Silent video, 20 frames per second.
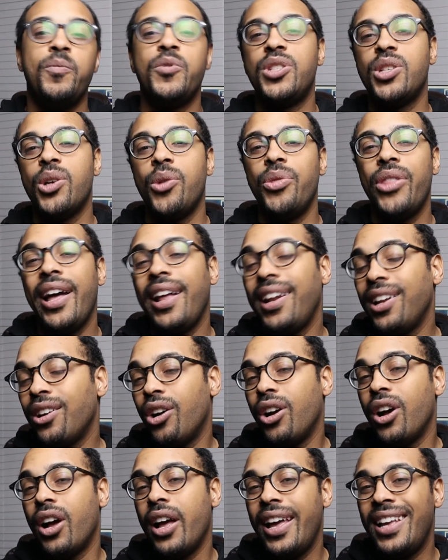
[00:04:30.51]
So
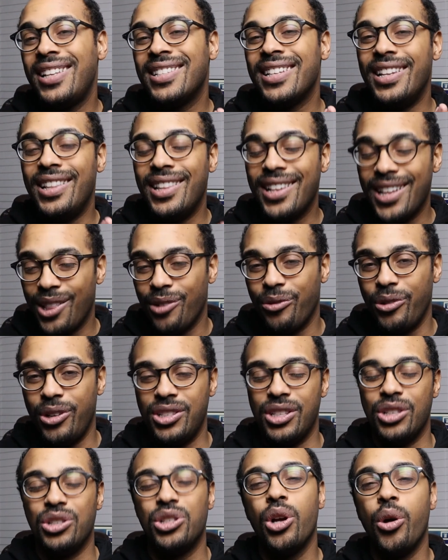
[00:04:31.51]
that is another
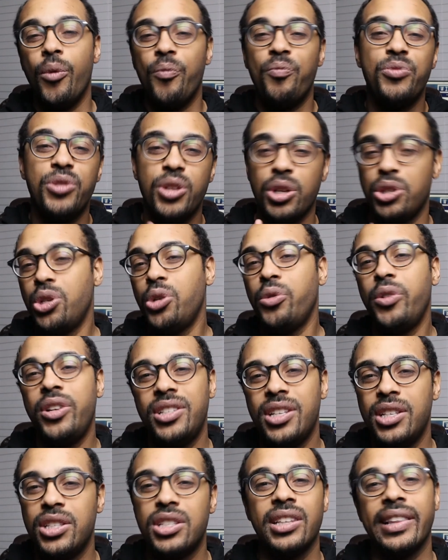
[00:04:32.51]
reason. So the two
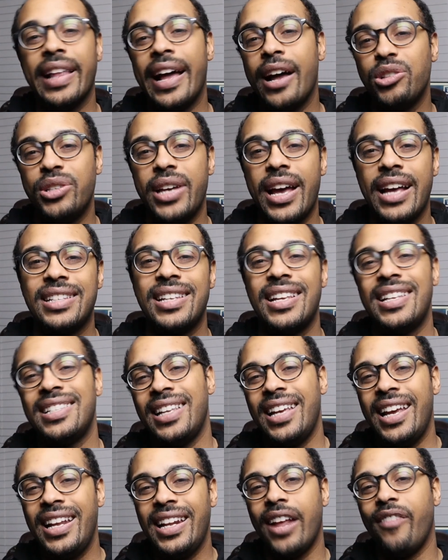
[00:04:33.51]
reasons, lounge
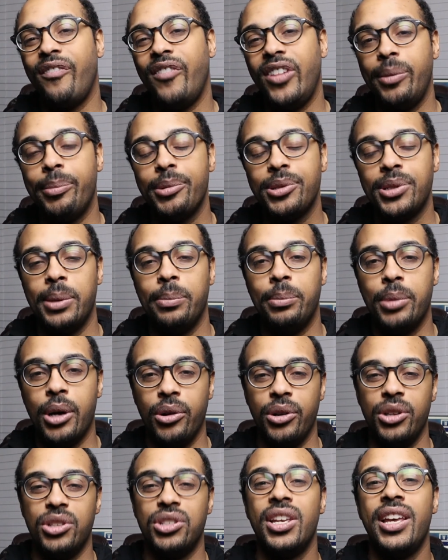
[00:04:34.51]
access and that 50%
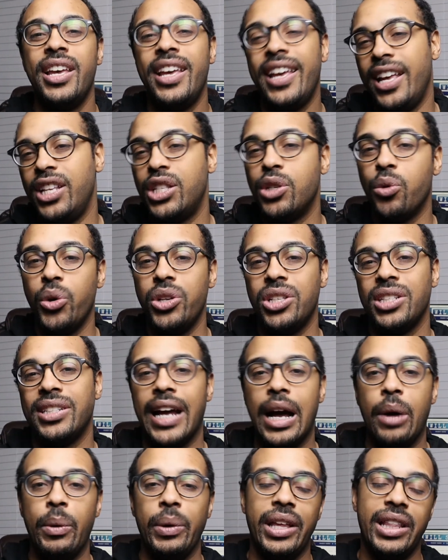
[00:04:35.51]
bonus is the reason
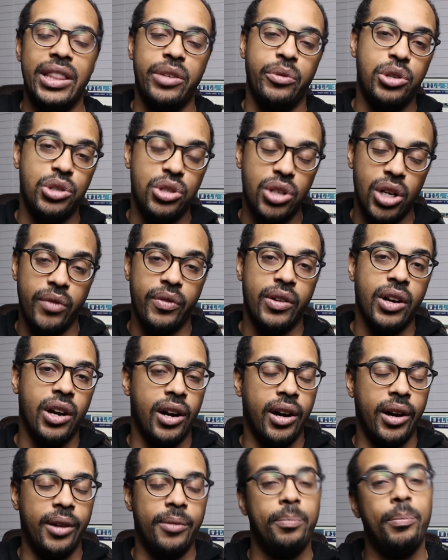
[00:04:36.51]
I would get the reserve
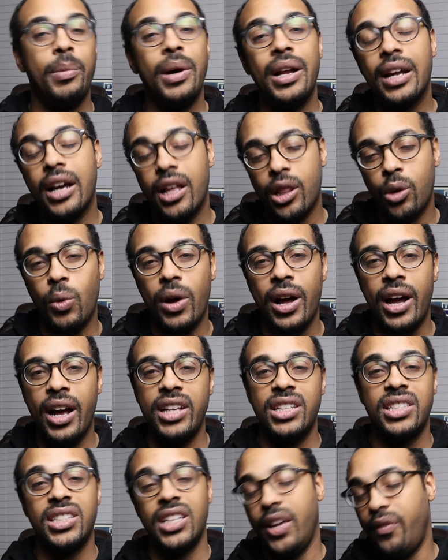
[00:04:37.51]
card. But
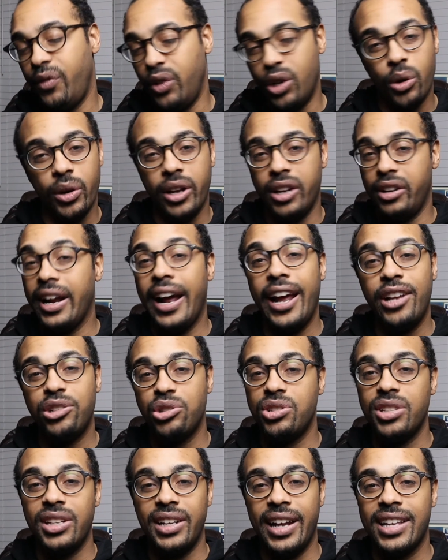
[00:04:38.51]
otherwise, if you don't not
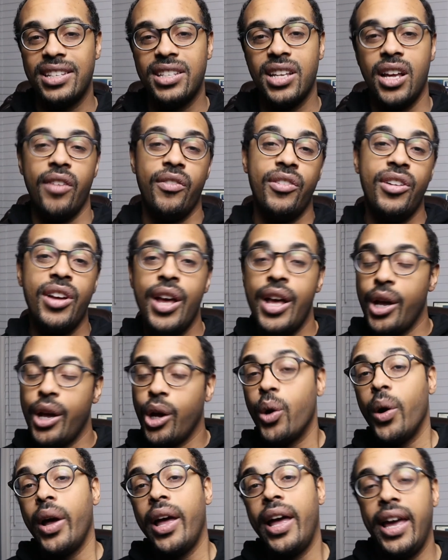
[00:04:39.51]
interested in that stuff,
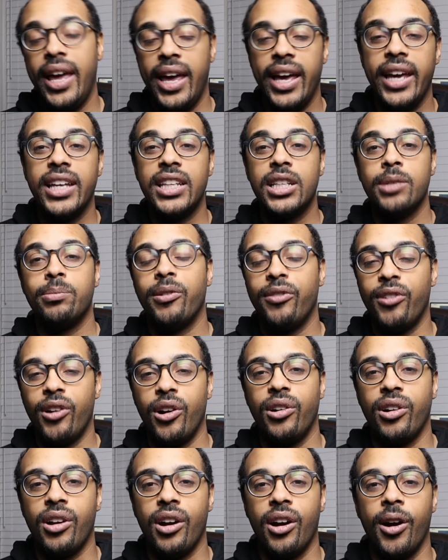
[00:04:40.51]
go ahead and get the
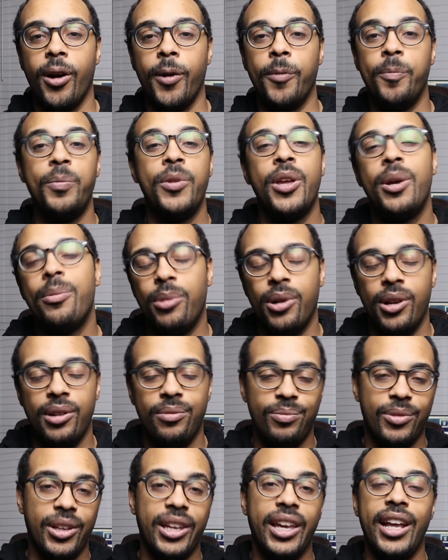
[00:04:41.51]
preferred card.
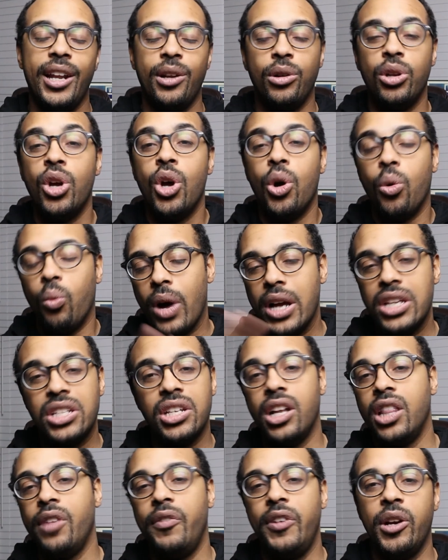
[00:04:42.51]
But again, watch
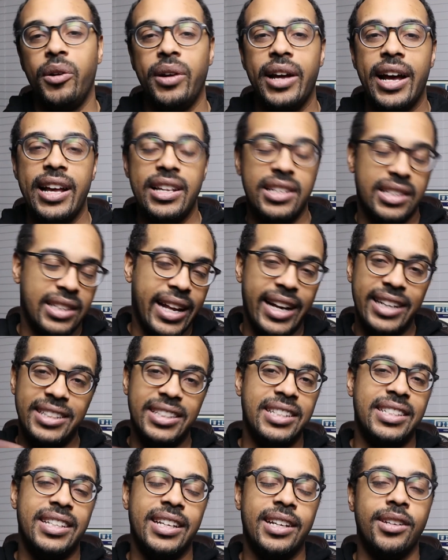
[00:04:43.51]
the other video, guys. A lot of
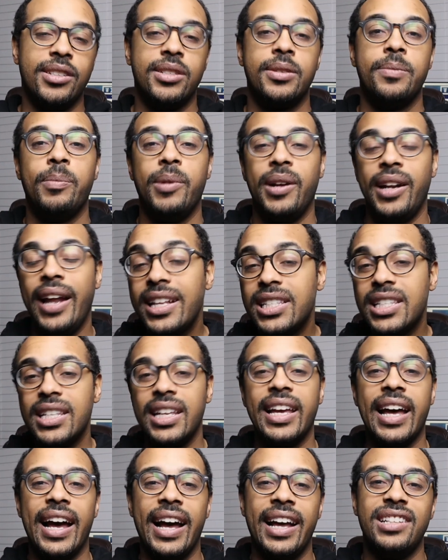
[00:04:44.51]
details. But that's
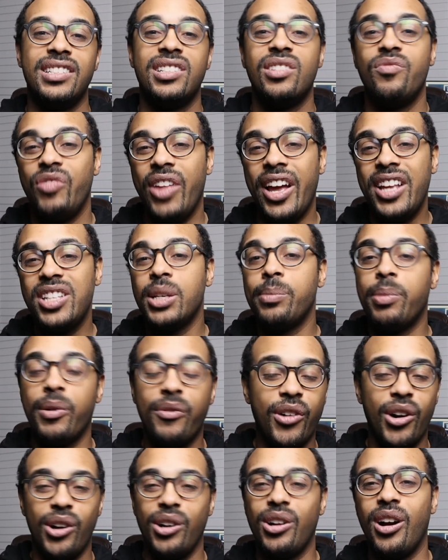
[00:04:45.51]
it, guys. That's the
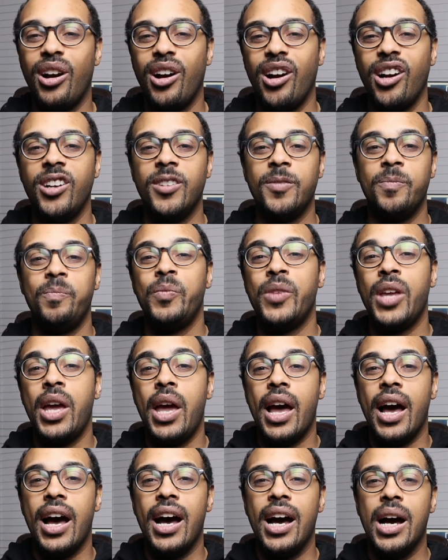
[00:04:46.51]
preferred card.
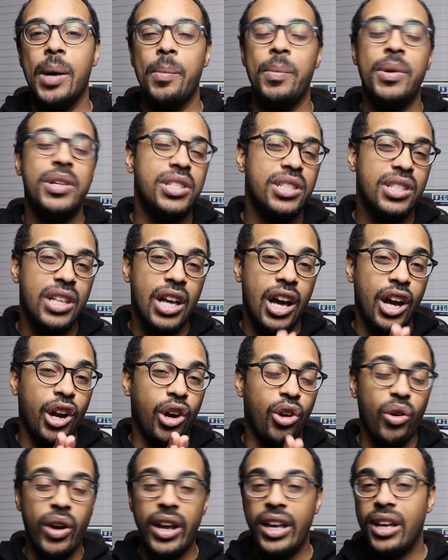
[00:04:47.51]
Um, it's a
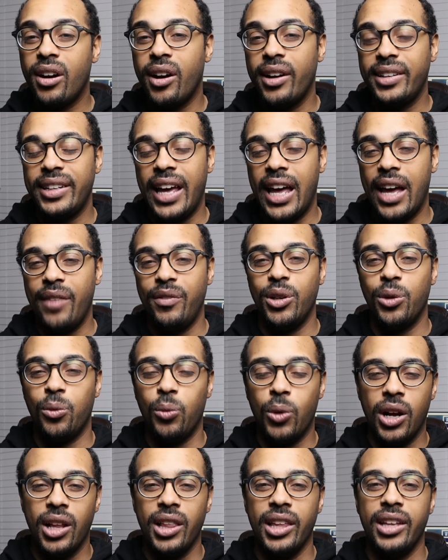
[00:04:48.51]
great card to have in your
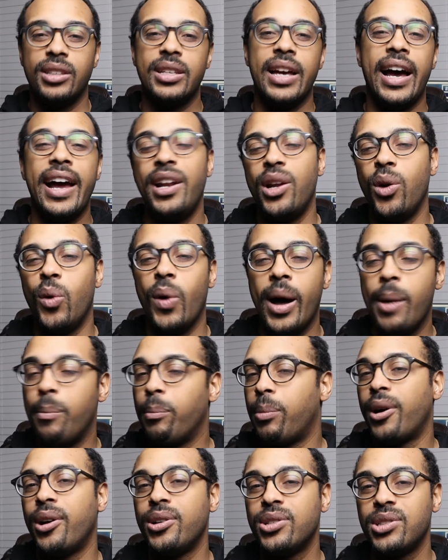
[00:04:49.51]
wallet. I know
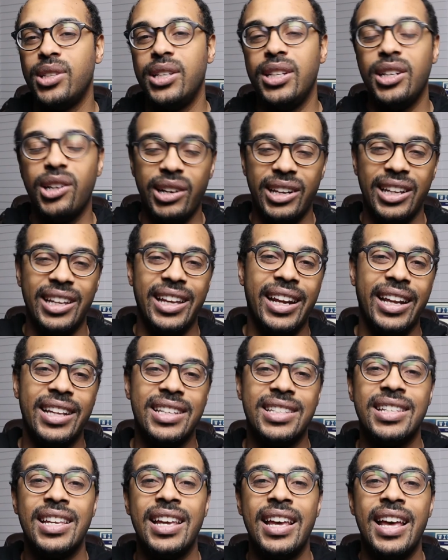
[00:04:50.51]
I'm personally going to get
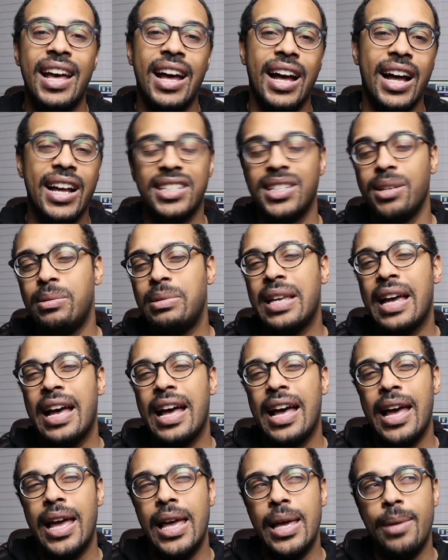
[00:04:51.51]
it uh,
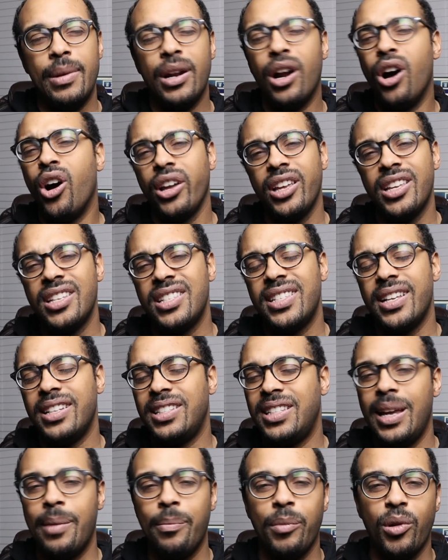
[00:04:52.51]
sometime in August,
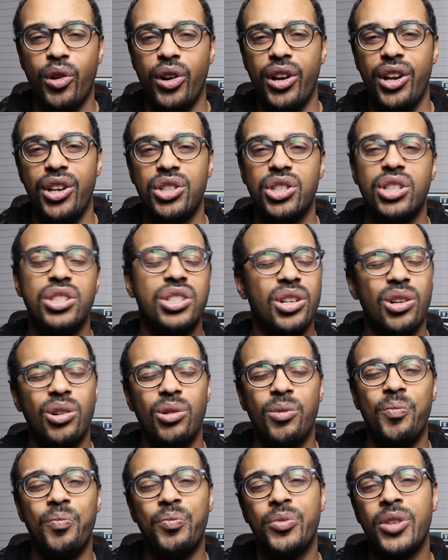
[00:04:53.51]
September-ish.
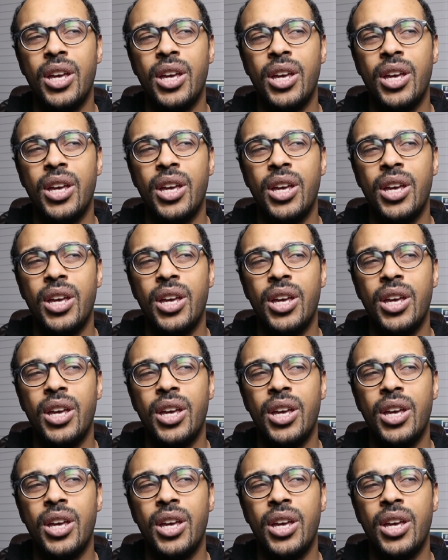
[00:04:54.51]
So